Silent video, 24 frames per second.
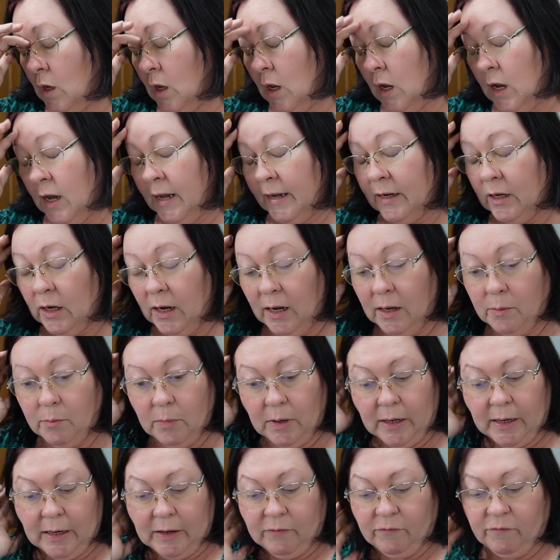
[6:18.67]
I got
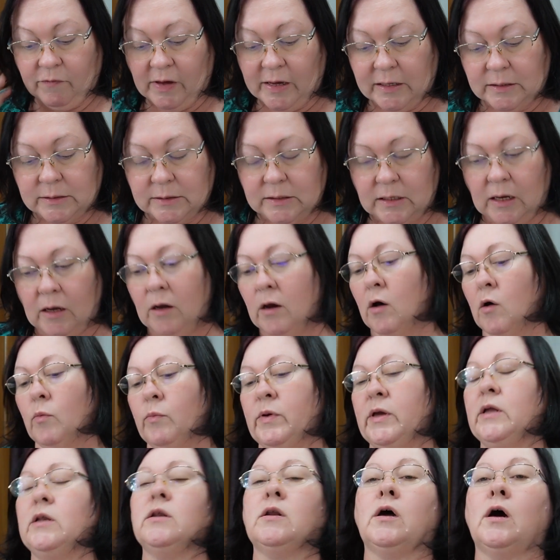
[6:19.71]
my facing all
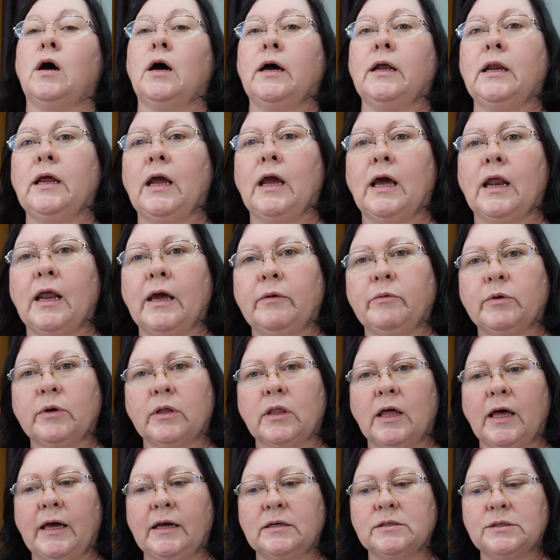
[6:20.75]
pinned on, and I
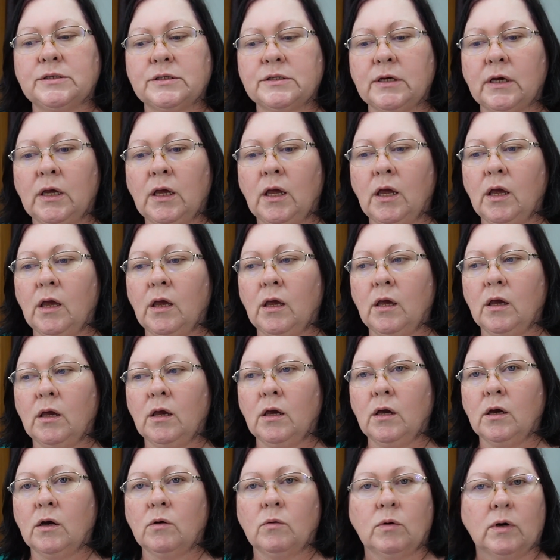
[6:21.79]
realized,
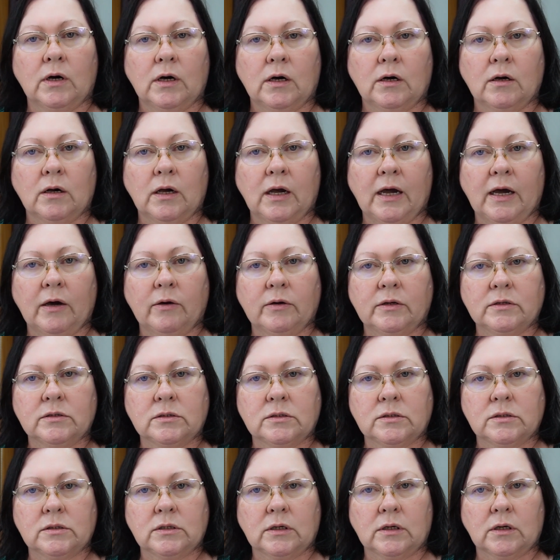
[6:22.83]
well, how
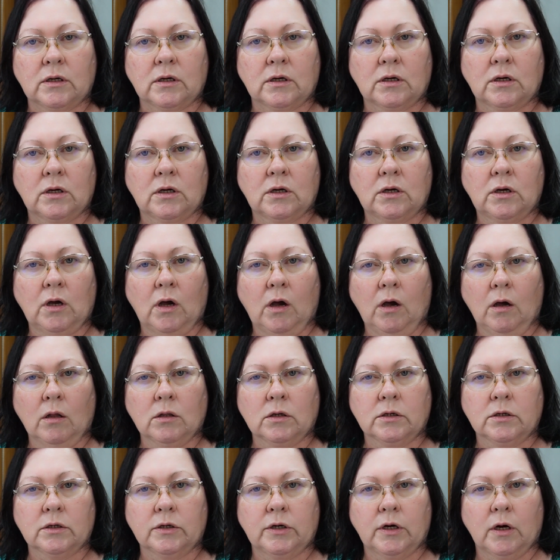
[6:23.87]
does the
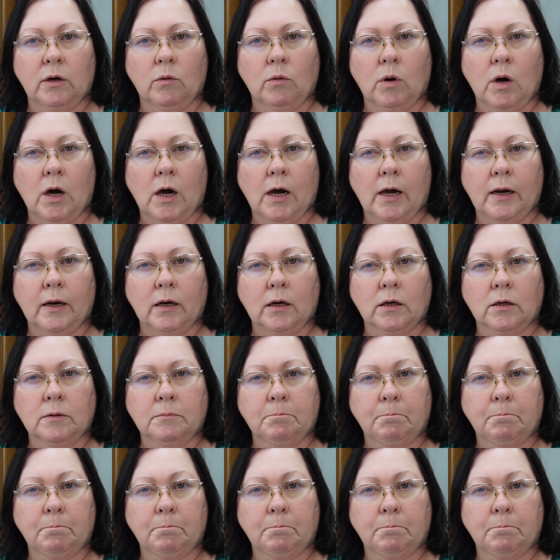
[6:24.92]
collar go on?